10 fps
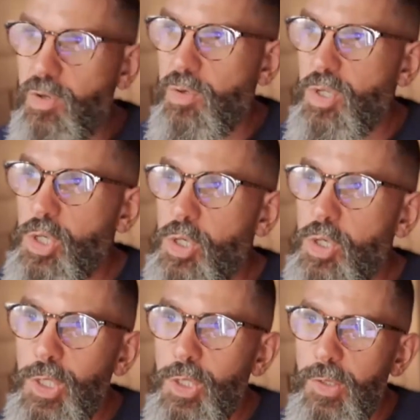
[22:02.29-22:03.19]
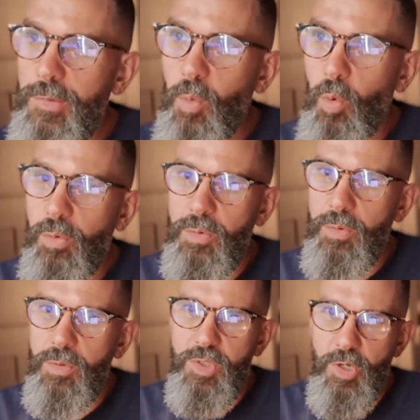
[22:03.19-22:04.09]
you
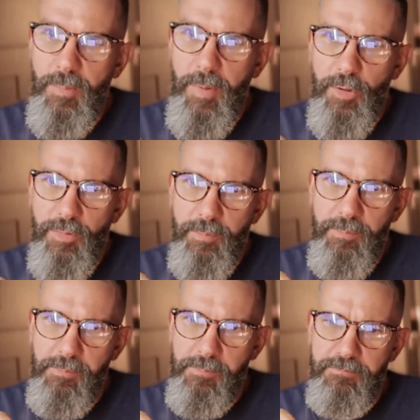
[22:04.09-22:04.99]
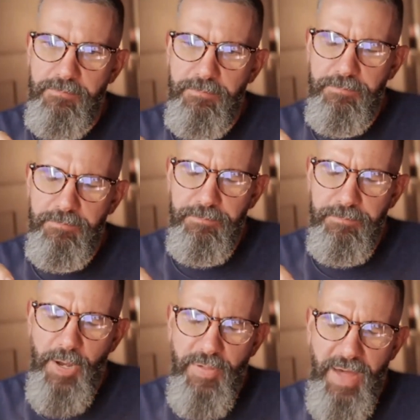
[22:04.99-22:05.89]
worn sort of
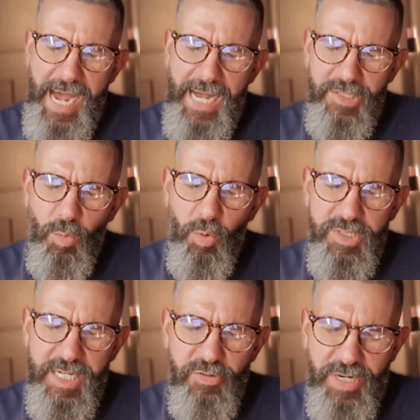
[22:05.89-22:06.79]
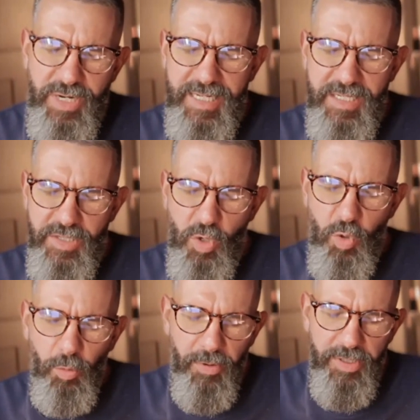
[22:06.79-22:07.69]
both hats. What's interesting is that
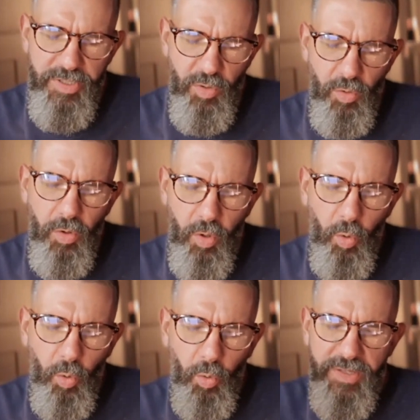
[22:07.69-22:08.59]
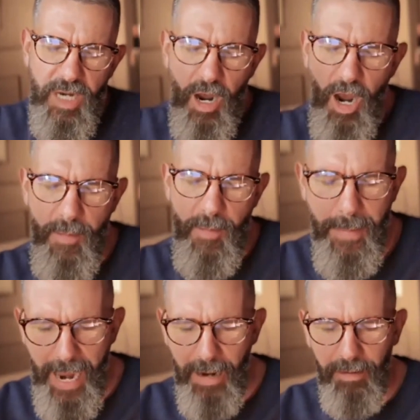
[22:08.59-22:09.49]
corporates talk all the time
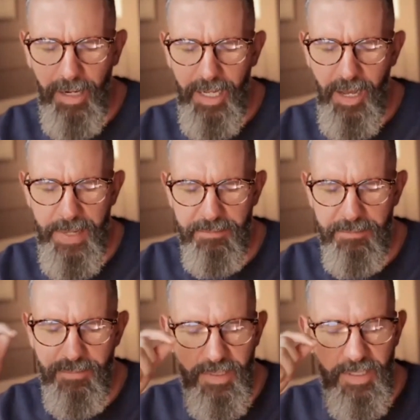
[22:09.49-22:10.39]
about, I mean,